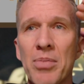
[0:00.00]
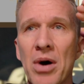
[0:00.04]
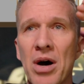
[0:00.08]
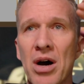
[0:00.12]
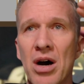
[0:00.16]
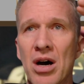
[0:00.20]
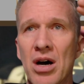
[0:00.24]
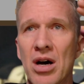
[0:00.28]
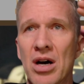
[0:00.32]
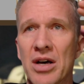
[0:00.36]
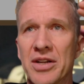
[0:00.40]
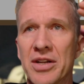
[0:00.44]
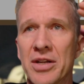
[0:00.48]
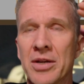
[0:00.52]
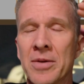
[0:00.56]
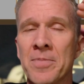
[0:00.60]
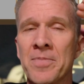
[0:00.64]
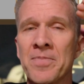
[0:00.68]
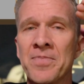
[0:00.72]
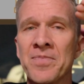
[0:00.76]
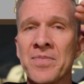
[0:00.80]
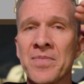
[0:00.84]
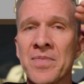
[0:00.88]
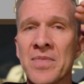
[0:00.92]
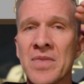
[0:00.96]
on
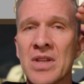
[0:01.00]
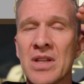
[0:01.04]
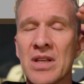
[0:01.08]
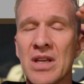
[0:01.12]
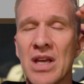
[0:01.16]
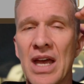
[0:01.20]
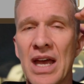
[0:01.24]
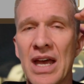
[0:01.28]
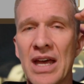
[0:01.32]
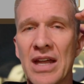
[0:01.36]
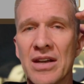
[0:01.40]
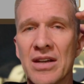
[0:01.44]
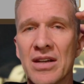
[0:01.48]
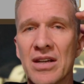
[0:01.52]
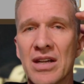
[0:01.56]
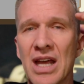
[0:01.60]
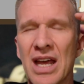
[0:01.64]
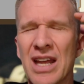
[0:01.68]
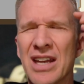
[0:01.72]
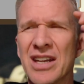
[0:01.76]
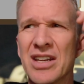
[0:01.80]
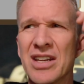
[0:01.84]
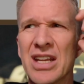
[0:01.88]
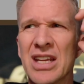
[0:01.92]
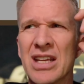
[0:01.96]
and
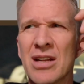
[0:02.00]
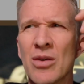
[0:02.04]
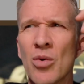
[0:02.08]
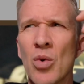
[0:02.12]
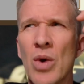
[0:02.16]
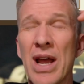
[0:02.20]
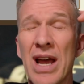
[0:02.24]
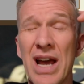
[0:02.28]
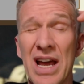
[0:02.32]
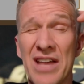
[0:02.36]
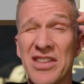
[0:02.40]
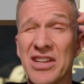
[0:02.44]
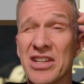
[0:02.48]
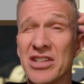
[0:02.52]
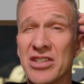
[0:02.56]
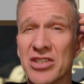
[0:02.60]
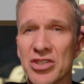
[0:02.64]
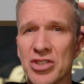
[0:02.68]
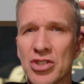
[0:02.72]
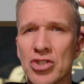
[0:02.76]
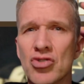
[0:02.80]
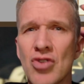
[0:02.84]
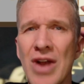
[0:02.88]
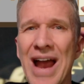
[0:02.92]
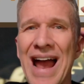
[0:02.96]
in a way I think
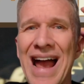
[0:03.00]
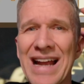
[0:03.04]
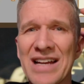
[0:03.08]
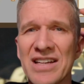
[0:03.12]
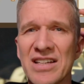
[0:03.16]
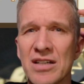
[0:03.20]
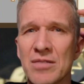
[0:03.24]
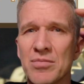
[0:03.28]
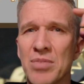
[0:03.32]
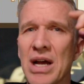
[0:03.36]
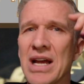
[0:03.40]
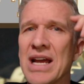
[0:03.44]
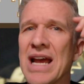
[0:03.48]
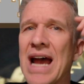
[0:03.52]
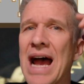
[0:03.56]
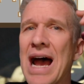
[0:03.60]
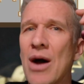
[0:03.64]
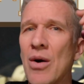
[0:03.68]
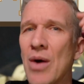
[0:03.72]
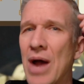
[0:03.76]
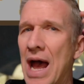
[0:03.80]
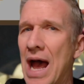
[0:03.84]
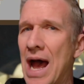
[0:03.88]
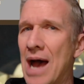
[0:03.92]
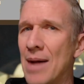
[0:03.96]
distracted by
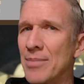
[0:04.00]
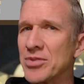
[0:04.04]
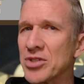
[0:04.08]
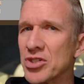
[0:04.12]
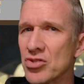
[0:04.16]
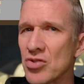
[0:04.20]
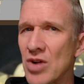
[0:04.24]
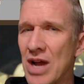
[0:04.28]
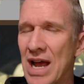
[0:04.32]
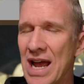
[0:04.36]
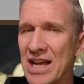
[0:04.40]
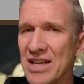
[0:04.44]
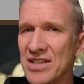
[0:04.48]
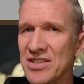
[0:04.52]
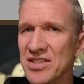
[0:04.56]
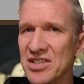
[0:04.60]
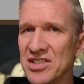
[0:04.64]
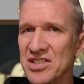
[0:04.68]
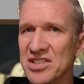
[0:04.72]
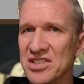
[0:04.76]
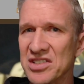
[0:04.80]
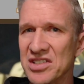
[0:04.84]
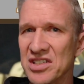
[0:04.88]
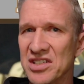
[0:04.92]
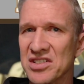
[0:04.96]
how abstract
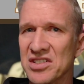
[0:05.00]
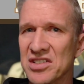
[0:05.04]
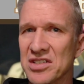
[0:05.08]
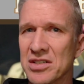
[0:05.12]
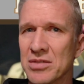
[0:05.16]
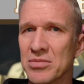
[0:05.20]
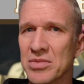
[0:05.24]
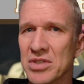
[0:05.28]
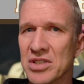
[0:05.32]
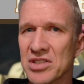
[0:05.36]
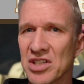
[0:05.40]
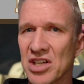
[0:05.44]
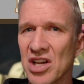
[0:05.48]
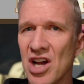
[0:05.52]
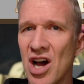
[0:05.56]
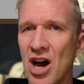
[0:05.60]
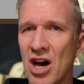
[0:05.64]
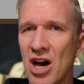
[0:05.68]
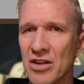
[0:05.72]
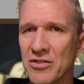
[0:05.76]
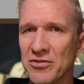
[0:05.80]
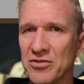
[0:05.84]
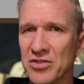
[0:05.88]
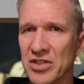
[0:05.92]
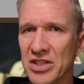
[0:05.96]
this system, the
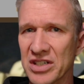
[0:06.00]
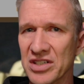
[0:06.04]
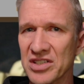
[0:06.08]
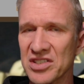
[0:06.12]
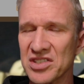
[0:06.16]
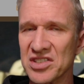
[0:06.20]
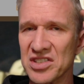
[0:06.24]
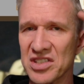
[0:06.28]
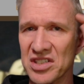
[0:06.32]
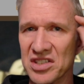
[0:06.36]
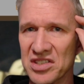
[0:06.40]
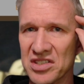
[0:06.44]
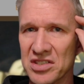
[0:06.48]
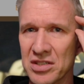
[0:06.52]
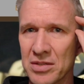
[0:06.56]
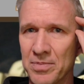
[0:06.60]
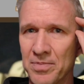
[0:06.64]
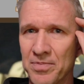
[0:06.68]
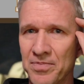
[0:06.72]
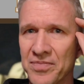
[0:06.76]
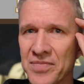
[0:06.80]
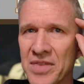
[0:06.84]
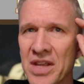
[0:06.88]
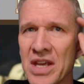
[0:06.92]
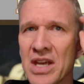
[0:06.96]
conflict
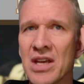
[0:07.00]
system,